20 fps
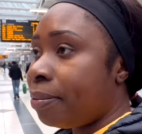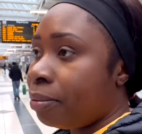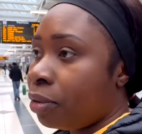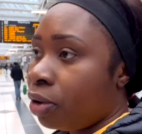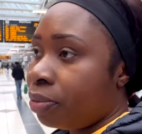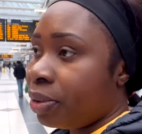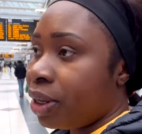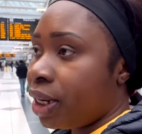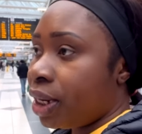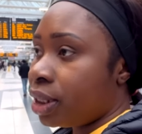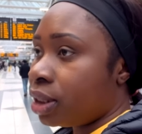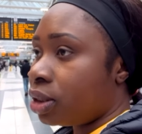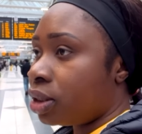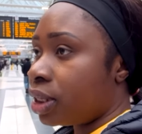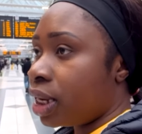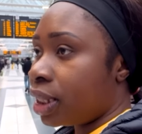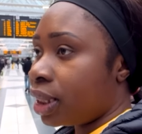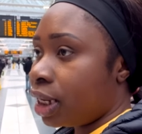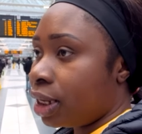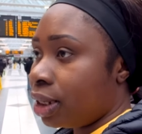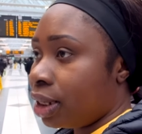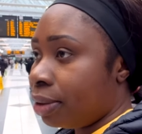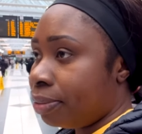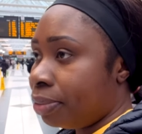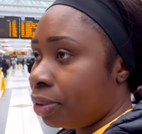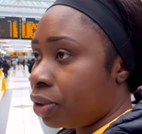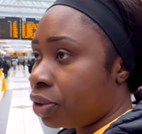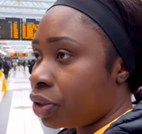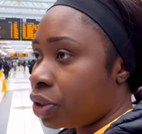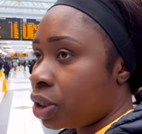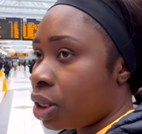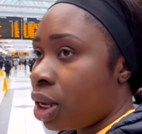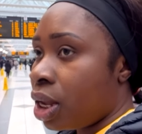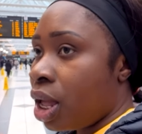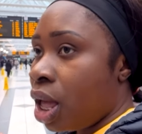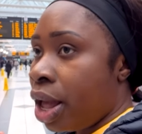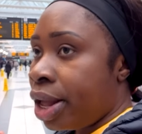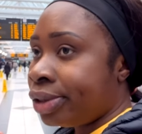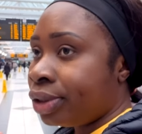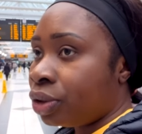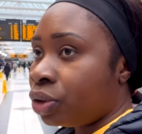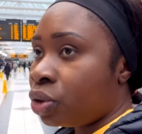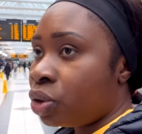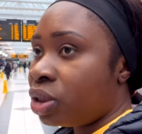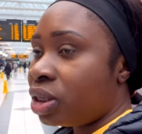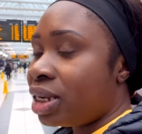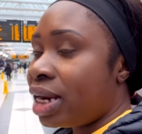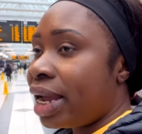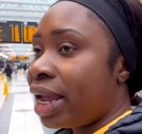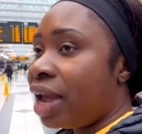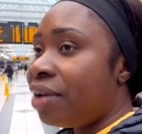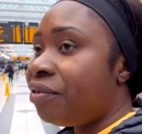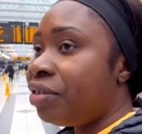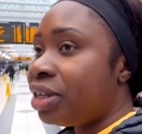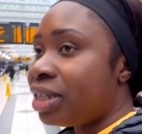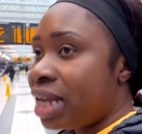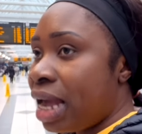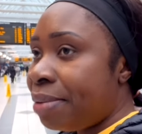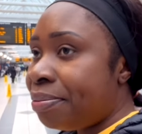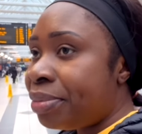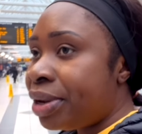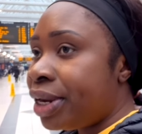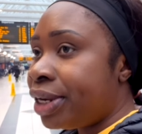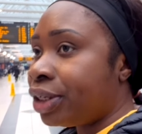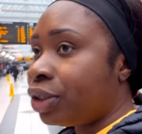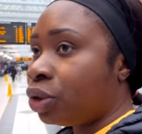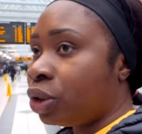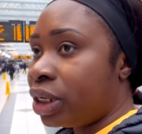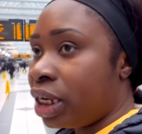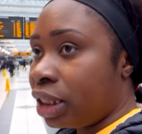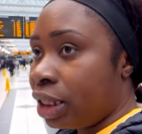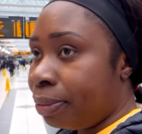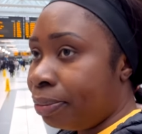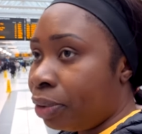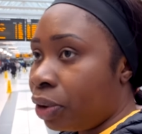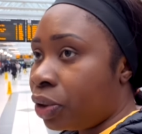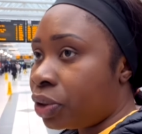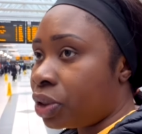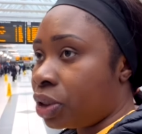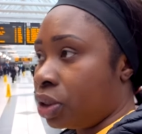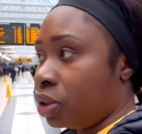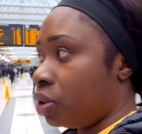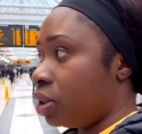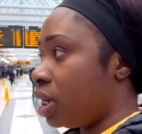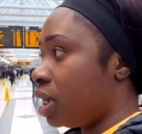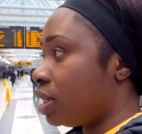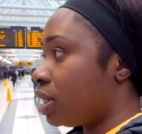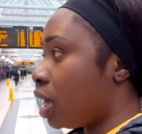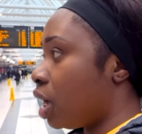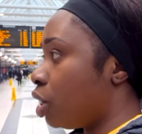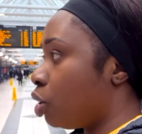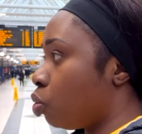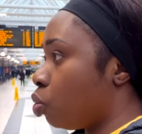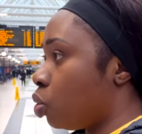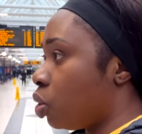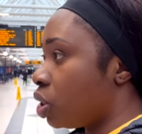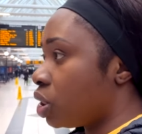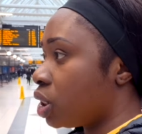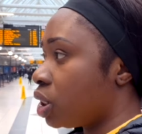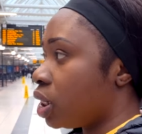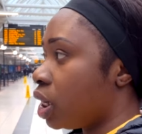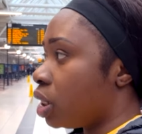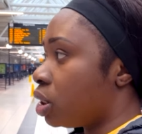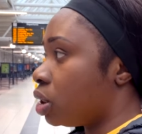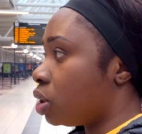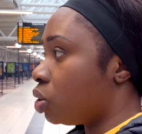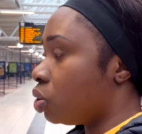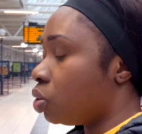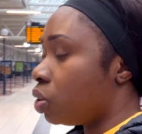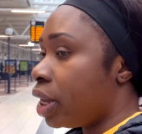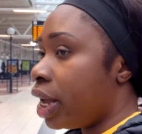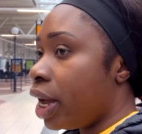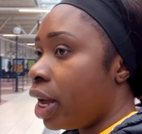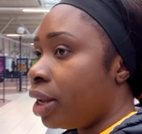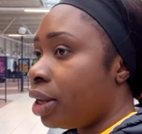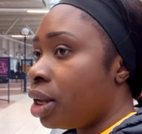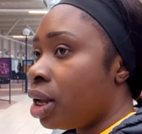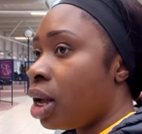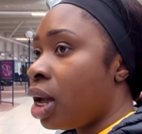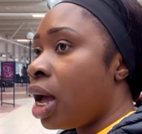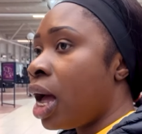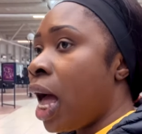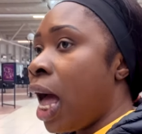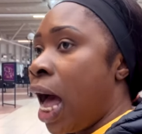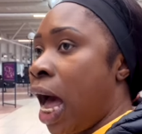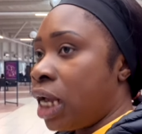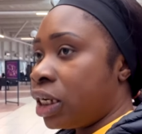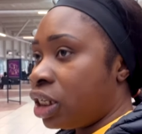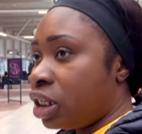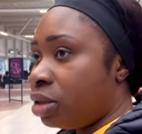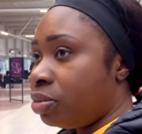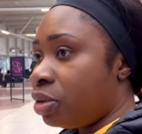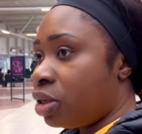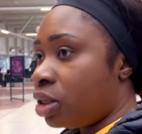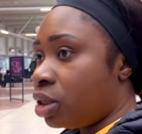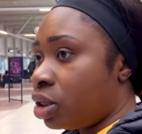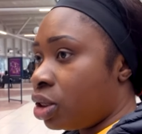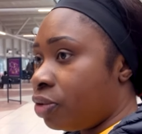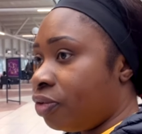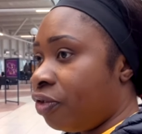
more minutes to get another bus. So it's like every 10 minutes you get the bus. So that's how it works here. So yeah, I just missed